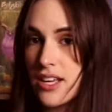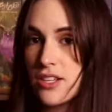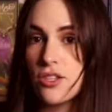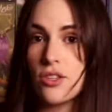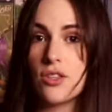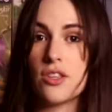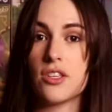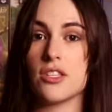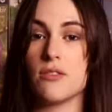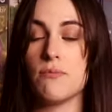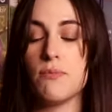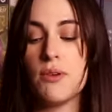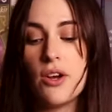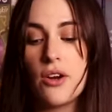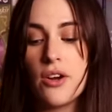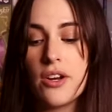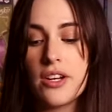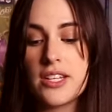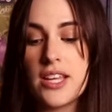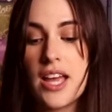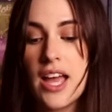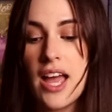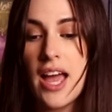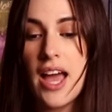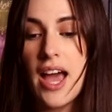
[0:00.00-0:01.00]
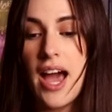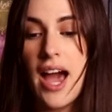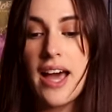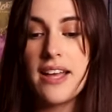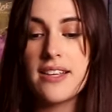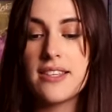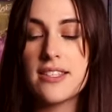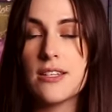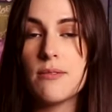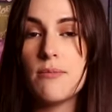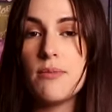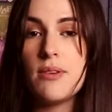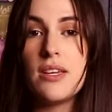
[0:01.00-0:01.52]
So the spirit
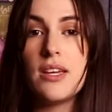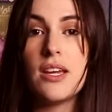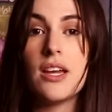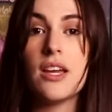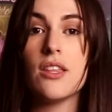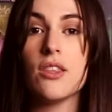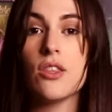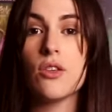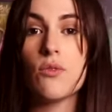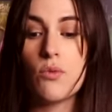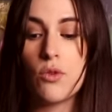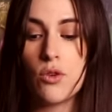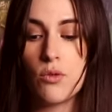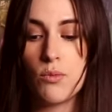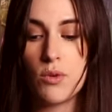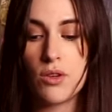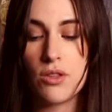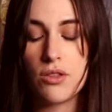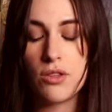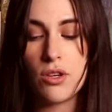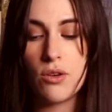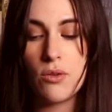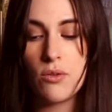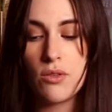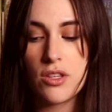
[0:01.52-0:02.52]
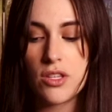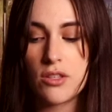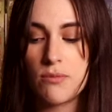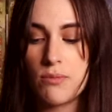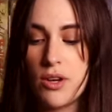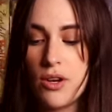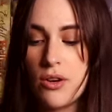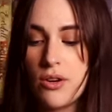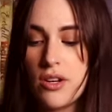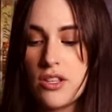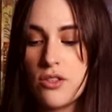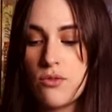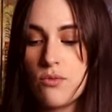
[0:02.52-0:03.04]
has to be in the room with you. The
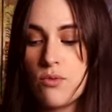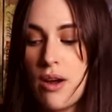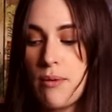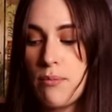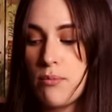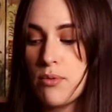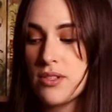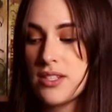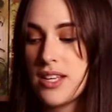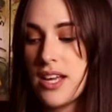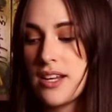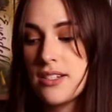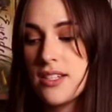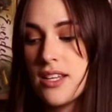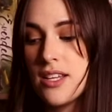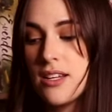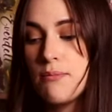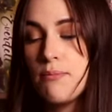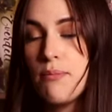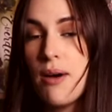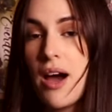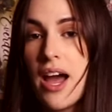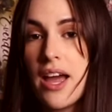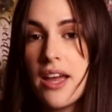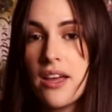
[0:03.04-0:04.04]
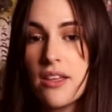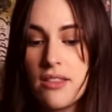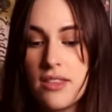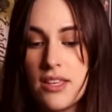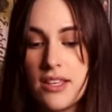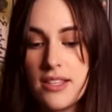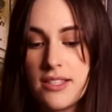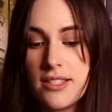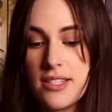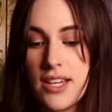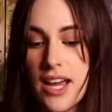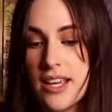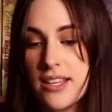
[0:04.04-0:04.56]
spirit is represented by
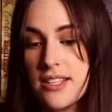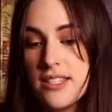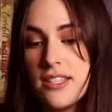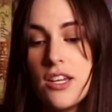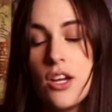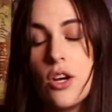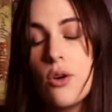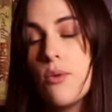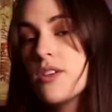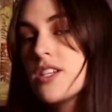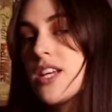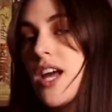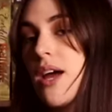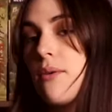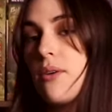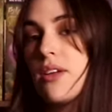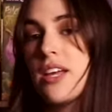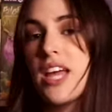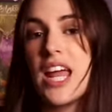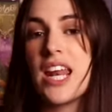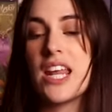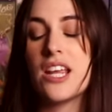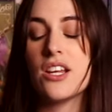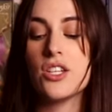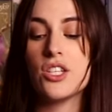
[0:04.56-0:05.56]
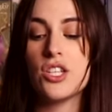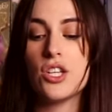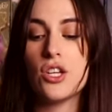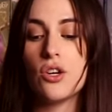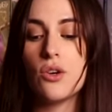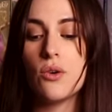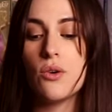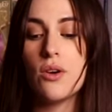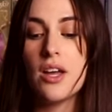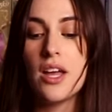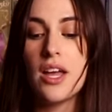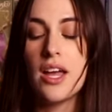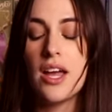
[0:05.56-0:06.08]
these dice here, which I will get
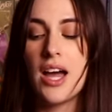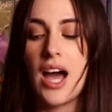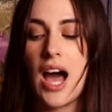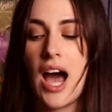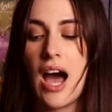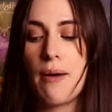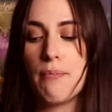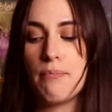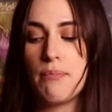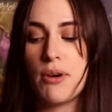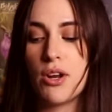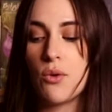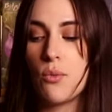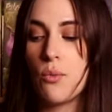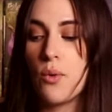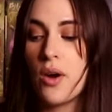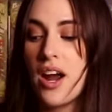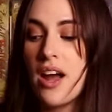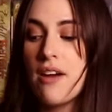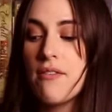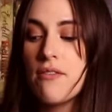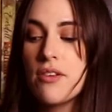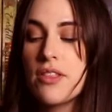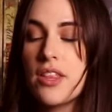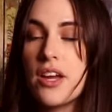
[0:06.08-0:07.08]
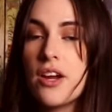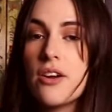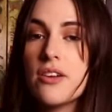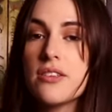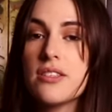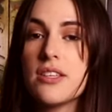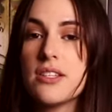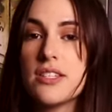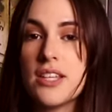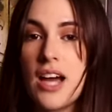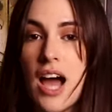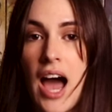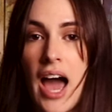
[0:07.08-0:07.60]
into. But wherever there is
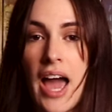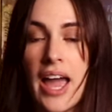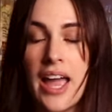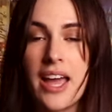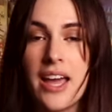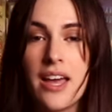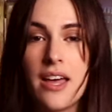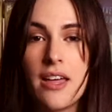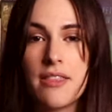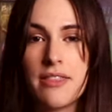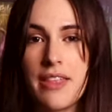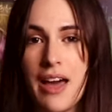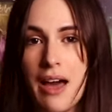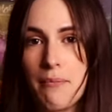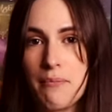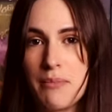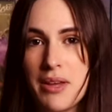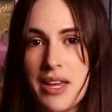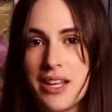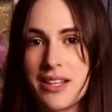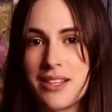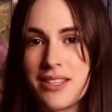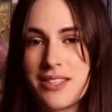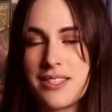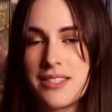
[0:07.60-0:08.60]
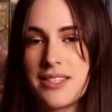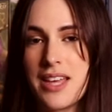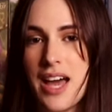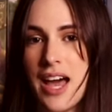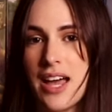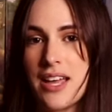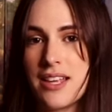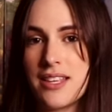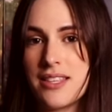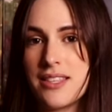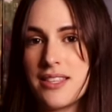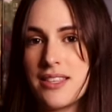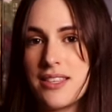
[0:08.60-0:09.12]
a die, that means
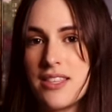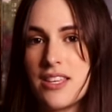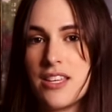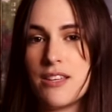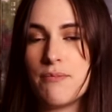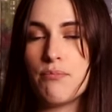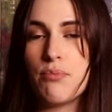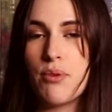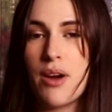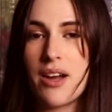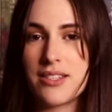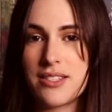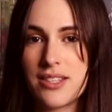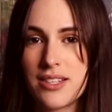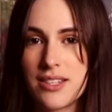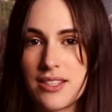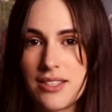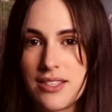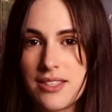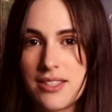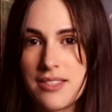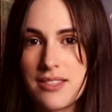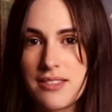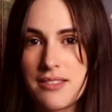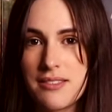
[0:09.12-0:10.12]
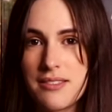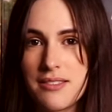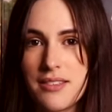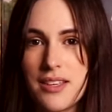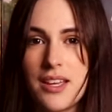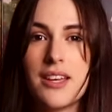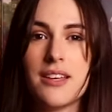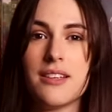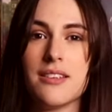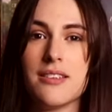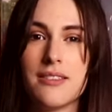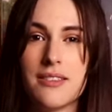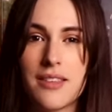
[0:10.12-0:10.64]
that the presence
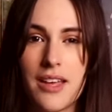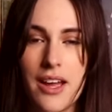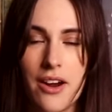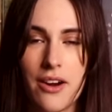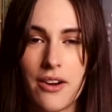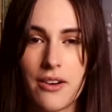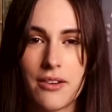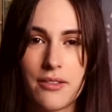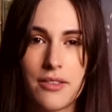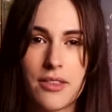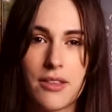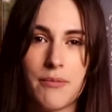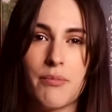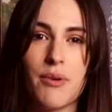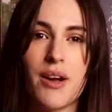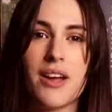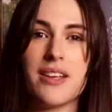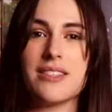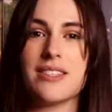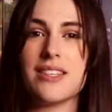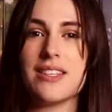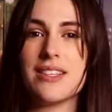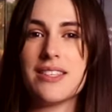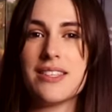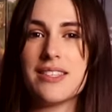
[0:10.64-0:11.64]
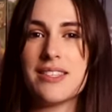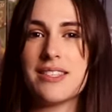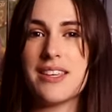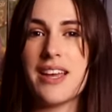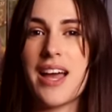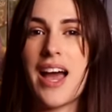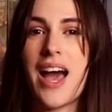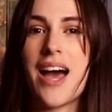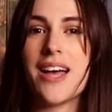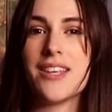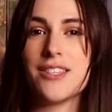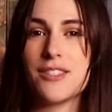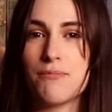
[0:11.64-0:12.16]
is there. The presence
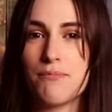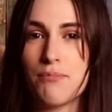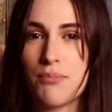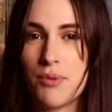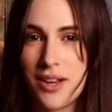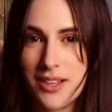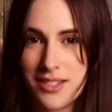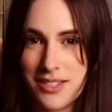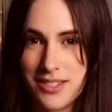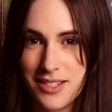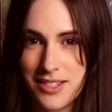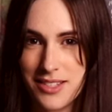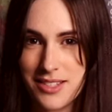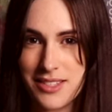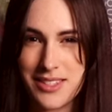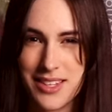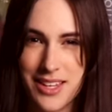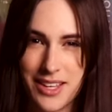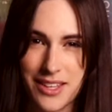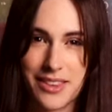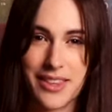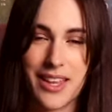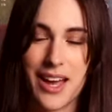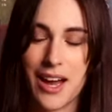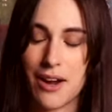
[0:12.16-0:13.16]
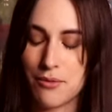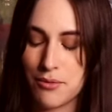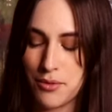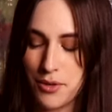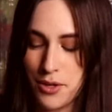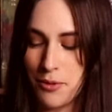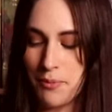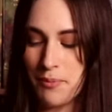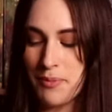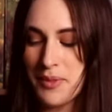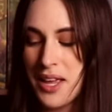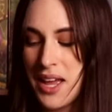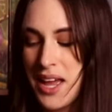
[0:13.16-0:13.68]
has presence in that
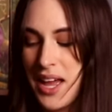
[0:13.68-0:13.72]
room.